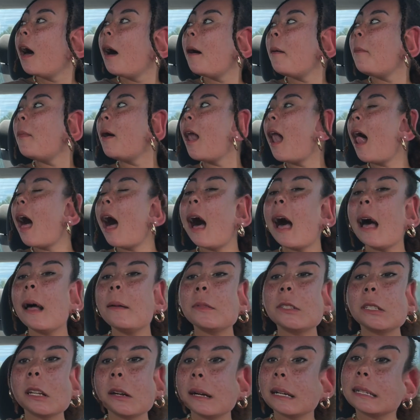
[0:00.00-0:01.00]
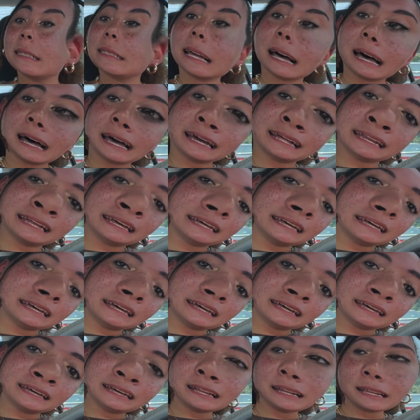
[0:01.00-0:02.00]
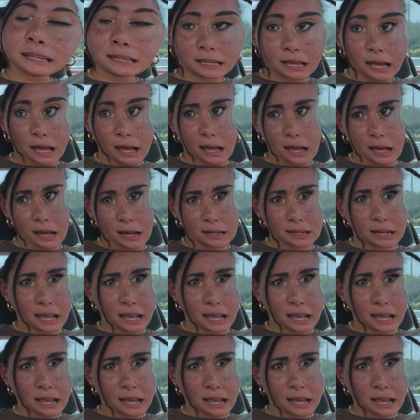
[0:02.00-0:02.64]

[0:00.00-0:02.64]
But I'm so excited. Yeah.